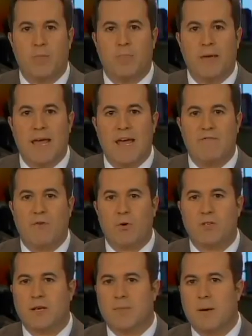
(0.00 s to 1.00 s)
could be in
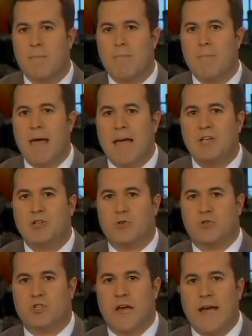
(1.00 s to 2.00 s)
for some
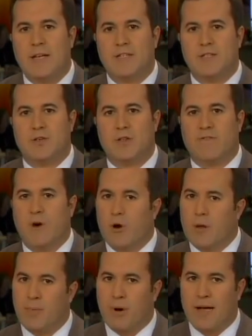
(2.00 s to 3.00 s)
major changes to the
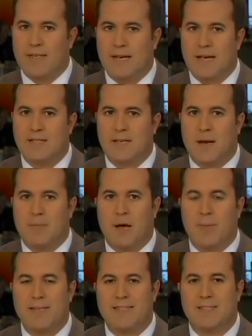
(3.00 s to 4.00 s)
voting process in
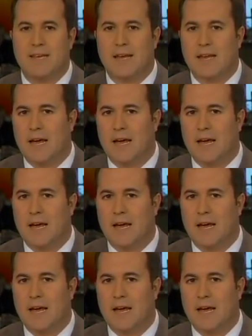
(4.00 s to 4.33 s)
upcoming city